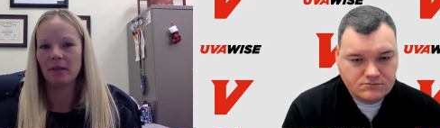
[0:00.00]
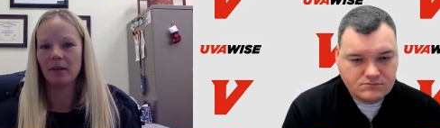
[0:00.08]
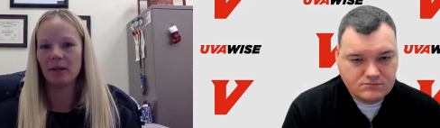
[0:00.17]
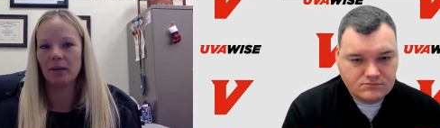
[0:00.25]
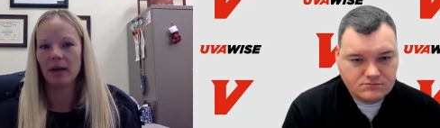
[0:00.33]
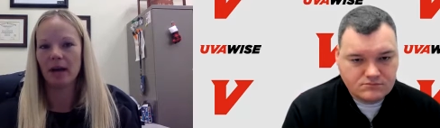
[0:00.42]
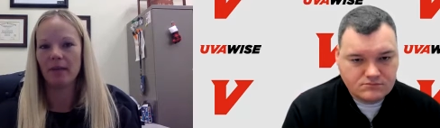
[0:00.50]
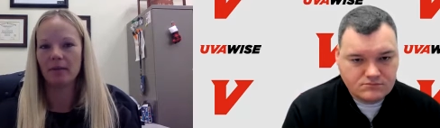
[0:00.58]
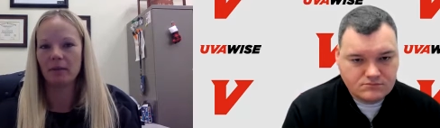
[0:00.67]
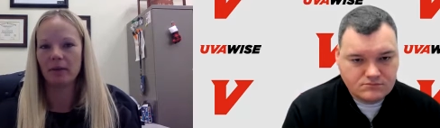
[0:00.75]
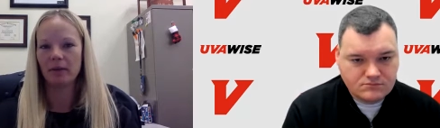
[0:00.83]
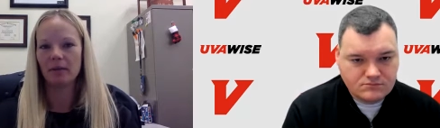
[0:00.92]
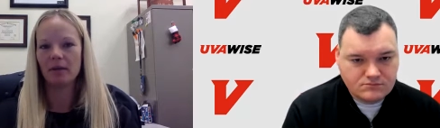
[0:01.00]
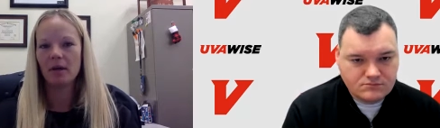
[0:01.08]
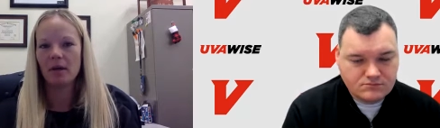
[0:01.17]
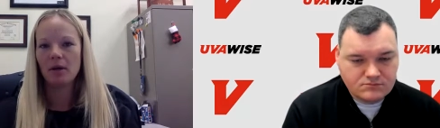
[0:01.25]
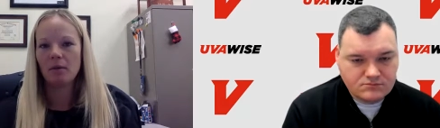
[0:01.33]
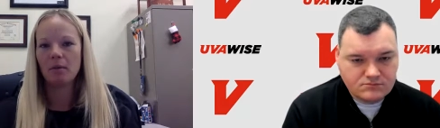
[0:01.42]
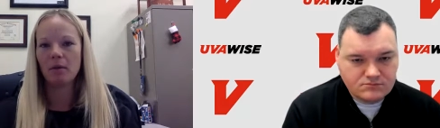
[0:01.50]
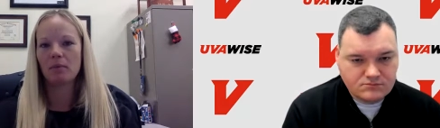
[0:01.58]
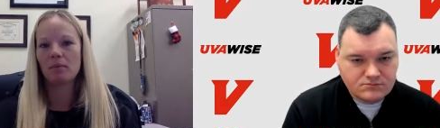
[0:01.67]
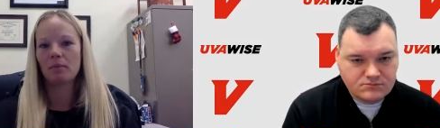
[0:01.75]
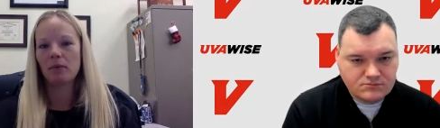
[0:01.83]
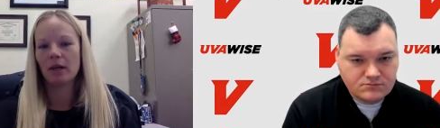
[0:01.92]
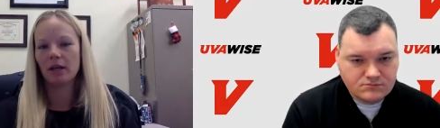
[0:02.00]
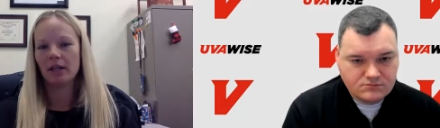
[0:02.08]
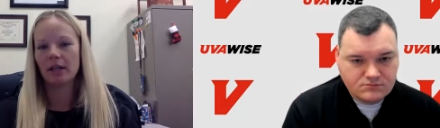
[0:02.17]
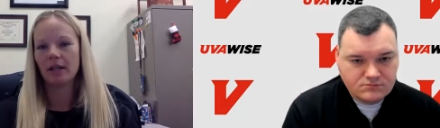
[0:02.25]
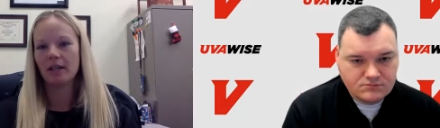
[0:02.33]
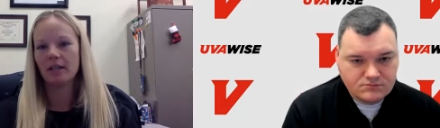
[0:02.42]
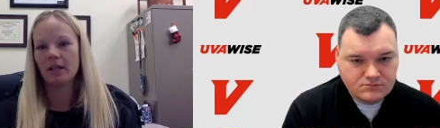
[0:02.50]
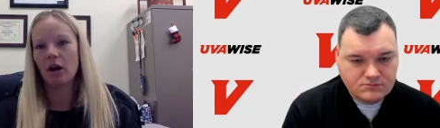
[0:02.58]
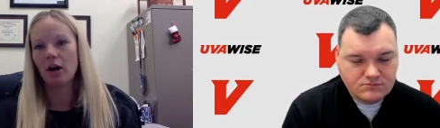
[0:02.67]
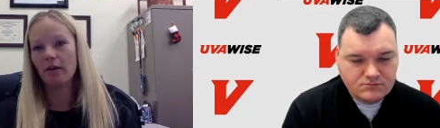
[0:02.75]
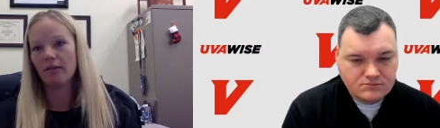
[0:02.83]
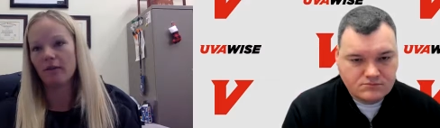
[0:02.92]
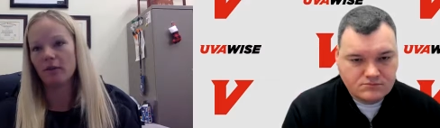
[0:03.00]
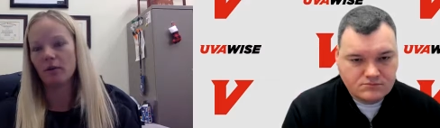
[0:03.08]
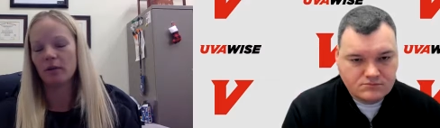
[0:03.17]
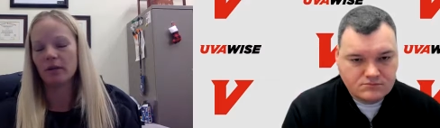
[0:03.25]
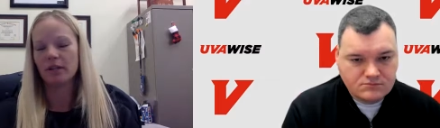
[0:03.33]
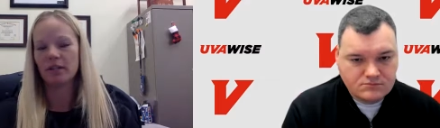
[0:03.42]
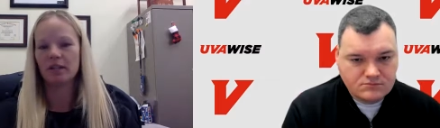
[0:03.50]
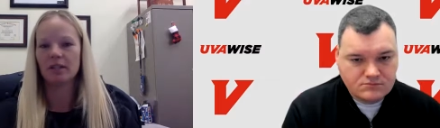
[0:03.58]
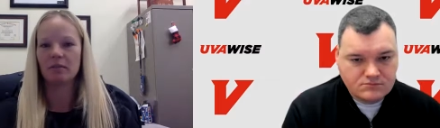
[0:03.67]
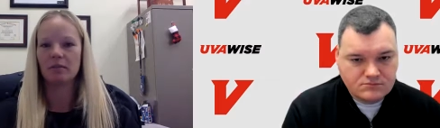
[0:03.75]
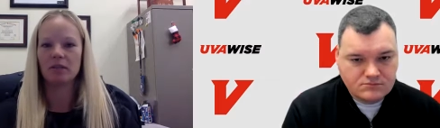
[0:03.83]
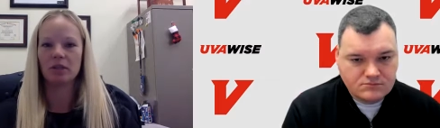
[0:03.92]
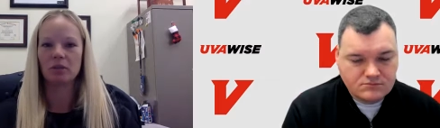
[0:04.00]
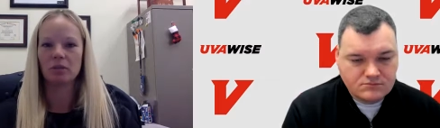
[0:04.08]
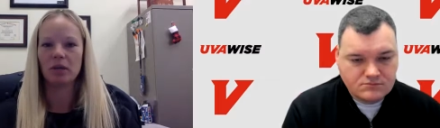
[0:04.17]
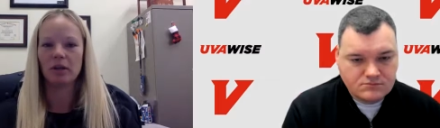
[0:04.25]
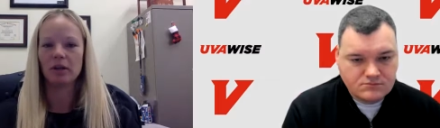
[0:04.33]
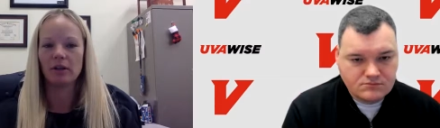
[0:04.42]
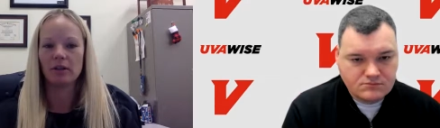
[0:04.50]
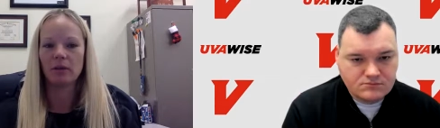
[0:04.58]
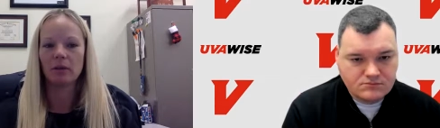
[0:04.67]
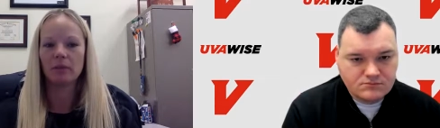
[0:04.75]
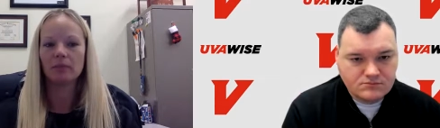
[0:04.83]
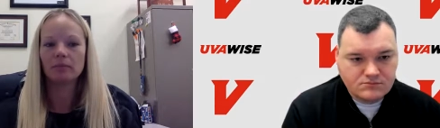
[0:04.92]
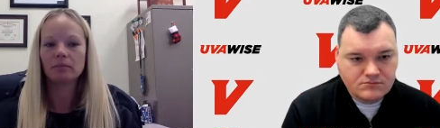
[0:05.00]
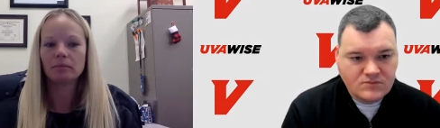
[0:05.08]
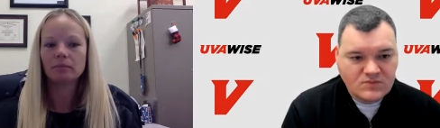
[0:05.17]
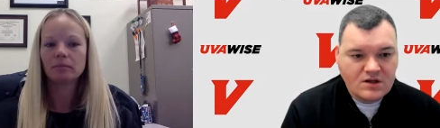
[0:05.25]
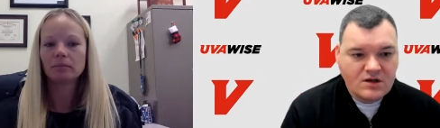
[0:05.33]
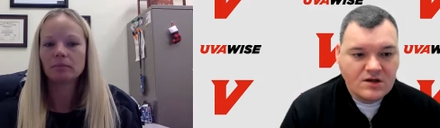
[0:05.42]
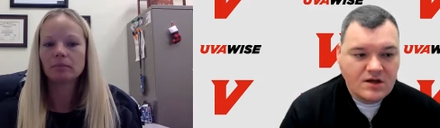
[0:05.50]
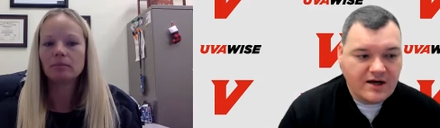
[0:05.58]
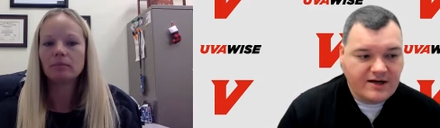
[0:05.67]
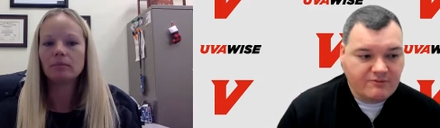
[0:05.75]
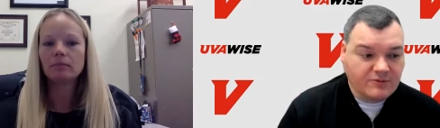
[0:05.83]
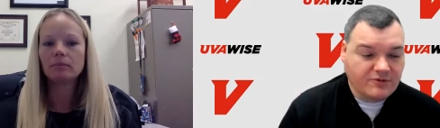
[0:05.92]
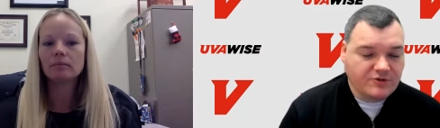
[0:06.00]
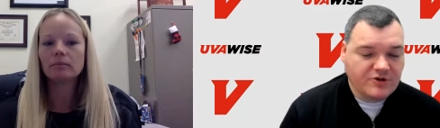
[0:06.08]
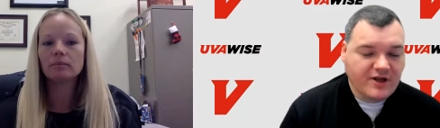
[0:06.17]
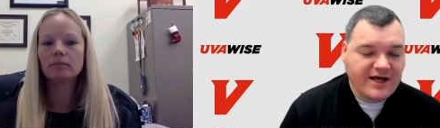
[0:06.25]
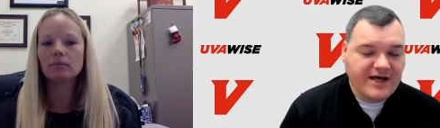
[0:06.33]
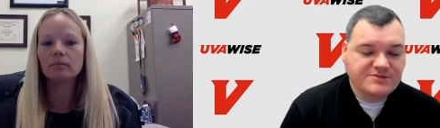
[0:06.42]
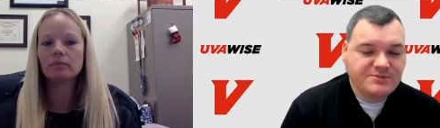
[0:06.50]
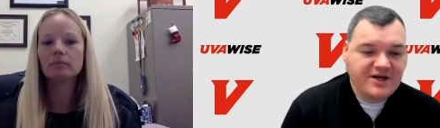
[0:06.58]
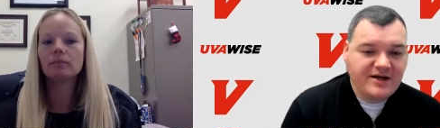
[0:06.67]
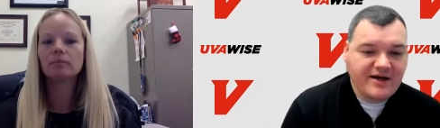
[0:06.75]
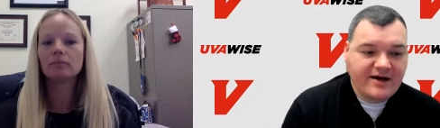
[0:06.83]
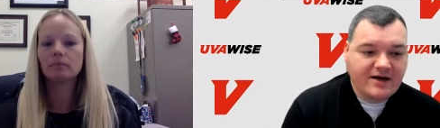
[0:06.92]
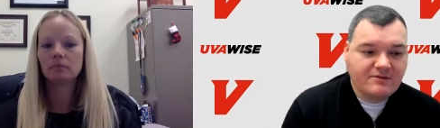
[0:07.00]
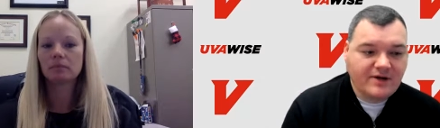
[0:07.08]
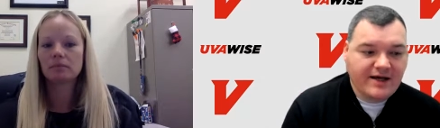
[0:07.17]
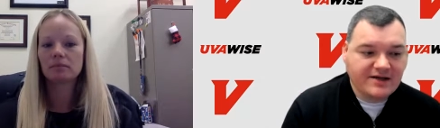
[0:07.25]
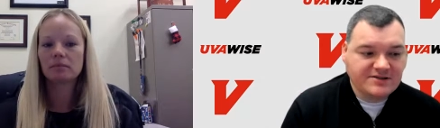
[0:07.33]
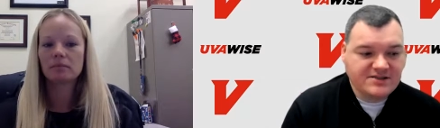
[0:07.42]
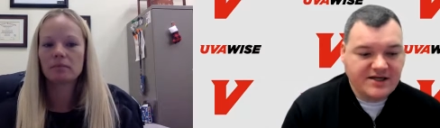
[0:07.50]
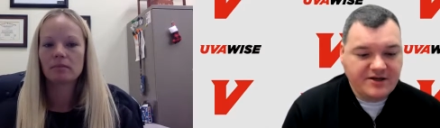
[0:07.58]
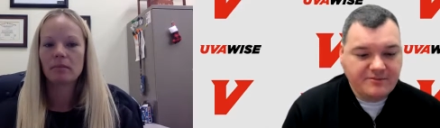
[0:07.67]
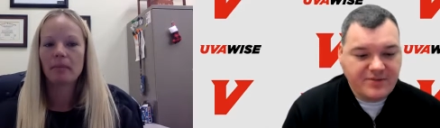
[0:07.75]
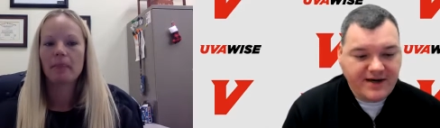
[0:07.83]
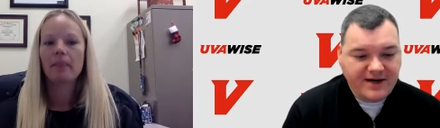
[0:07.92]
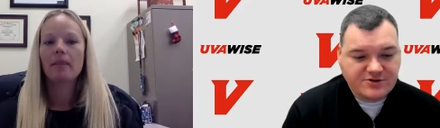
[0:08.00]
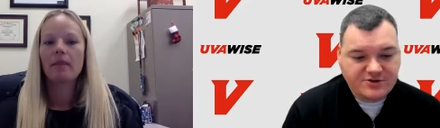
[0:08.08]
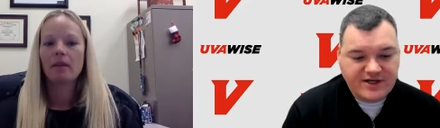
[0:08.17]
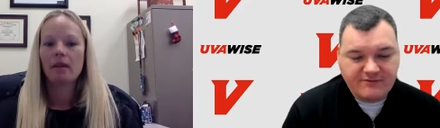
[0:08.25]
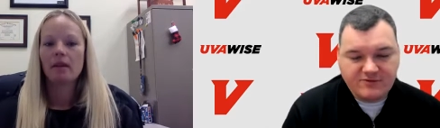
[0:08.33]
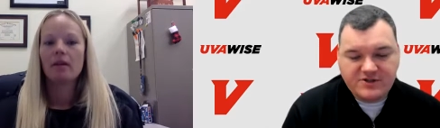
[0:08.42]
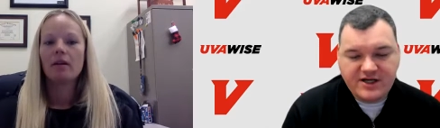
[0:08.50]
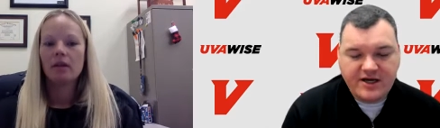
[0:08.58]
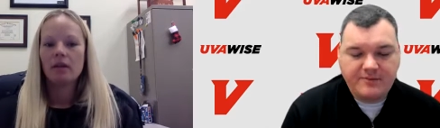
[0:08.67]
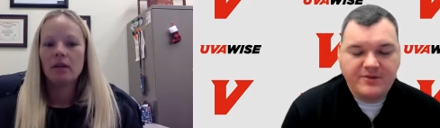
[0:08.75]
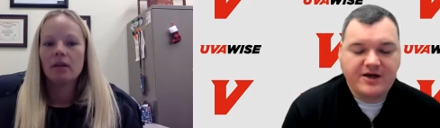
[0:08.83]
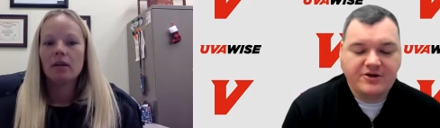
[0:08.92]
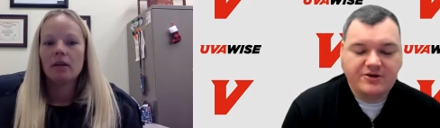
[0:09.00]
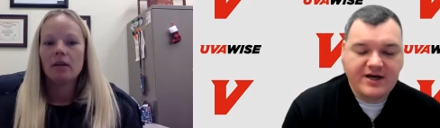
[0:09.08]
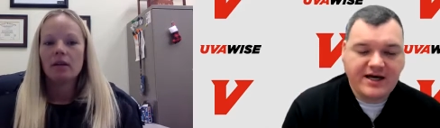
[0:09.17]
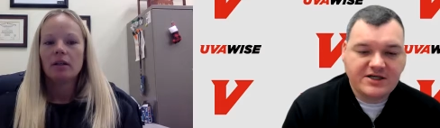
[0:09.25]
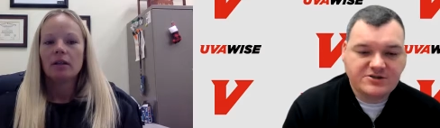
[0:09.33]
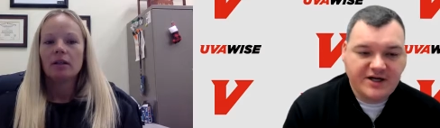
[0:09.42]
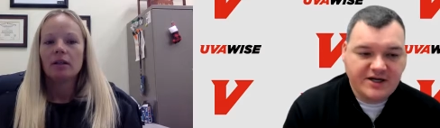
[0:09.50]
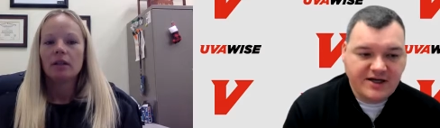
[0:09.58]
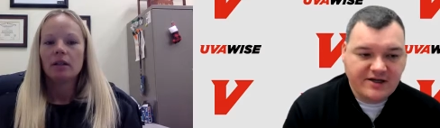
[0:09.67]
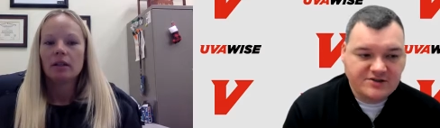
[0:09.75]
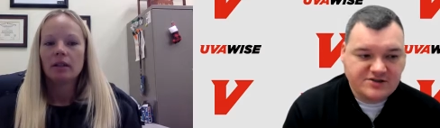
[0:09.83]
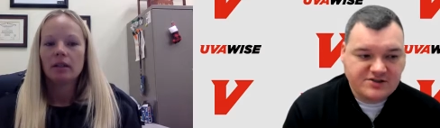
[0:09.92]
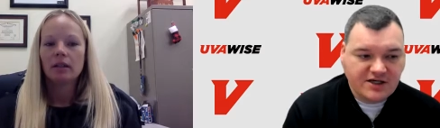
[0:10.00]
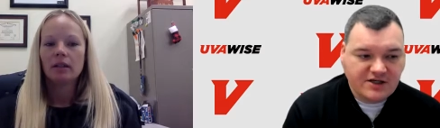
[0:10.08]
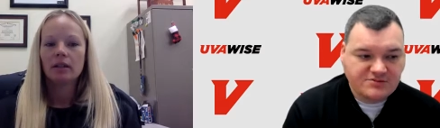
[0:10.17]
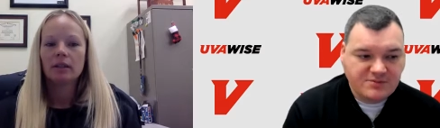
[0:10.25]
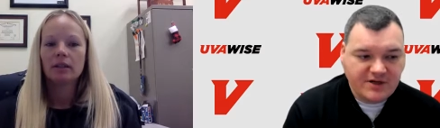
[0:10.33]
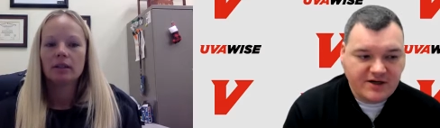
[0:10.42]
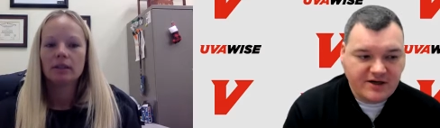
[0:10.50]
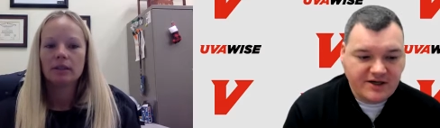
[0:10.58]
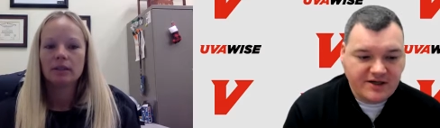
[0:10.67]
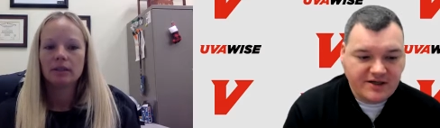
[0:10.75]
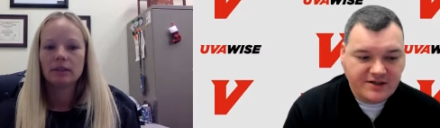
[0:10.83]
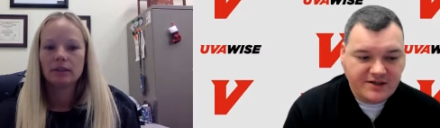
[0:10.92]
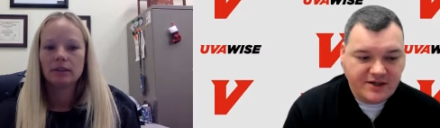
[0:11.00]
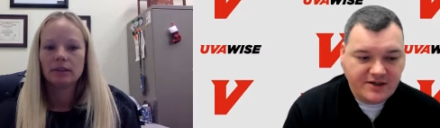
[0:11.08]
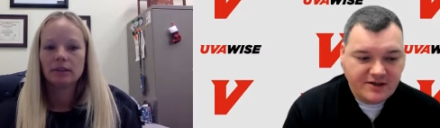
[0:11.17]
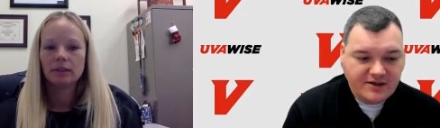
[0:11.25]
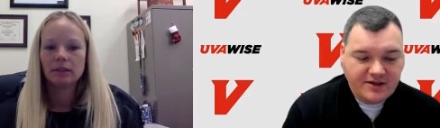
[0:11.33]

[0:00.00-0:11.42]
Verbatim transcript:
Speaker 1: you know, we're happy with with our kids off the court just as much as we are on the court.
Speaker 2: All right. Well, class being out, how does that impact travel time? How you guys are heading down to Salisbury and uh,